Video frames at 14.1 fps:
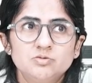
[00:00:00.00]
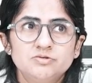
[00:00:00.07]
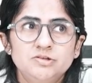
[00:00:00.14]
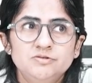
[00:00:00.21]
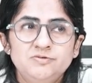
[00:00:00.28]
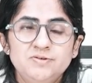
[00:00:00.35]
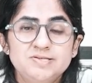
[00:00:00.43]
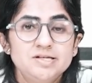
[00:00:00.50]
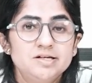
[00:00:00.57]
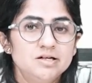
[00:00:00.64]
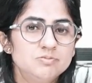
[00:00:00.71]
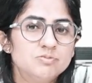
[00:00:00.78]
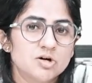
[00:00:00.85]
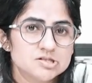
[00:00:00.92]
the
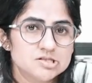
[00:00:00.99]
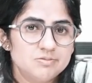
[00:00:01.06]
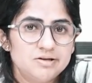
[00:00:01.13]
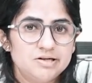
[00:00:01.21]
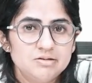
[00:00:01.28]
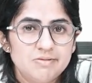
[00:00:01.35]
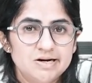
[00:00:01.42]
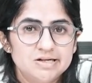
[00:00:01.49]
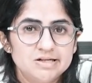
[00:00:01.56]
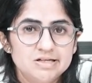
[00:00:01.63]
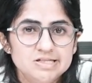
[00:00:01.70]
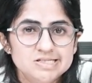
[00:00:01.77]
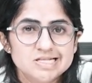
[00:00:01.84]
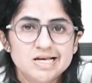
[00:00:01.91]
physical proximity
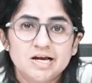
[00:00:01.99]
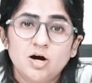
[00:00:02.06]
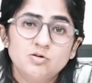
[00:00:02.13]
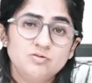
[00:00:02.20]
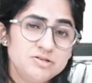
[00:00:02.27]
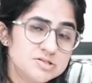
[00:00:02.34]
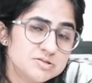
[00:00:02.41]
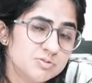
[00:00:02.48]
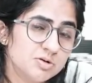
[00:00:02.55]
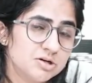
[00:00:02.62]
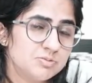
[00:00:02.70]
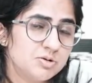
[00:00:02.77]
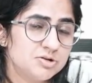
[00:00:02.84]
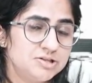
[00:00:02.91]
maintenance, like how we spoke
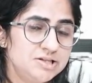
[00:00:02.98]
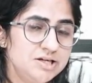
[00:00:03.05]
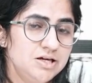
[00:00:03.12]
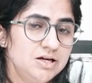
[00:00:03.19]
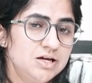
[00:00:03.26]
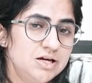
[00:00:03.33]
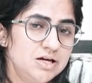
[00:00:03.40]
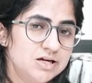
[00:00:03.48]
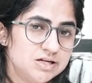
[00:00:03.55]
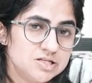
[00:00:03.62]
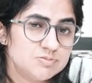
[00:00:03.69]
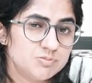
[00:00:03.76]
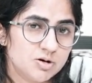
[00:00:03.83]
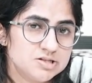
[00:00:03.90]
about the
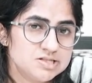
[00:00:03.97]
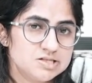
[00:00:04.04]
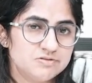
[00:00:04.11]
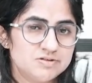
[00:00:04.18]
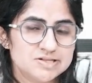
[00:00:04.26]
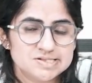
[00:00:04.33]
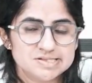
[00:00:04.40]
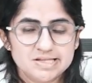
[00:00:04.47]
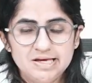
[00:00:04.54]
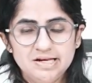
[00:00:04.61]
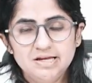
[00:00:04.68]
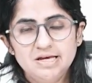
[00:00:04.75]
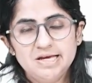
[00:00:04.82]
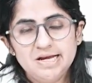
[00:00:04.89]
responsiveness there.
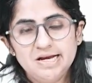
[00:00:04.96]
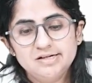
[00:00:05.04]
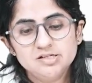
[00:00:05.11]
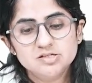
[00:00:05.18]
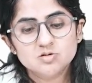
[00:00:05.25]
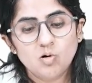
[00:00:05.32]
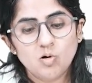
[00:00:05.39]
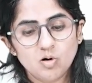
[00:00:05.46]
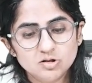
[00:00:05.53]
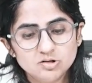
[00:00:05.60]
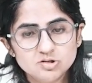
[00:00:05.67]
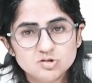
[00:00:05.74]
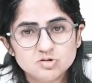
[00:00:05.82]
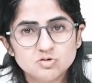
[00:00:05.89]
It is
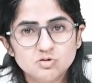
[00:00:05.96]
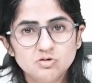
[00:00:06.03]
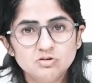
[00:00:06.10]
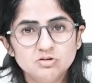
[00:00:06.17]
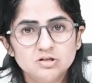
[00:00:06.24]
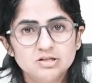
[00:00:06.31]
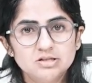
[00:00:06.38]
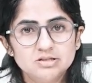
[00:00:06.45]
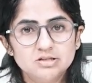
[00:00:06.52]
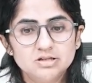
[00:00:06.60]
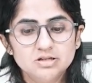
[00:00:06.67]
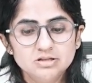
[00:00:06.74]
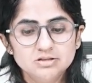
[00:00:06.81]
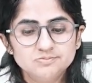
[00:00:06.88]
also
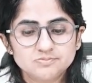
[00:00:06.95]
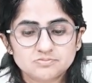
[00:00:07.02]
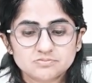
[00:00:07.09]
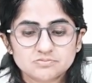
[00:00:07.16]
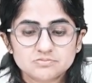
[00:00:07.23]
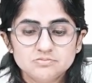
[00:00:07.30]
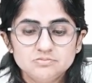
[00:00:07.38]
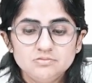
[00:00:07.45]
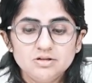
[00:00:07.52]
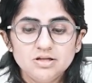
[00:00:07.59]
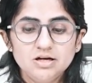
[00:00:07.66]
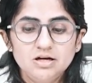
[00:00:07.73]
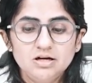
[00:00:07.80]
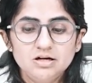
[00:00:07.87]
the
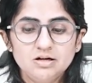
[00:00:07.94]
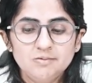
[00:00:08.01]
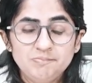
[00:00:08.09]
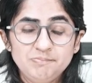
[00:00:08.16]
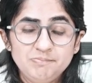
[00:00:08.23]
uh,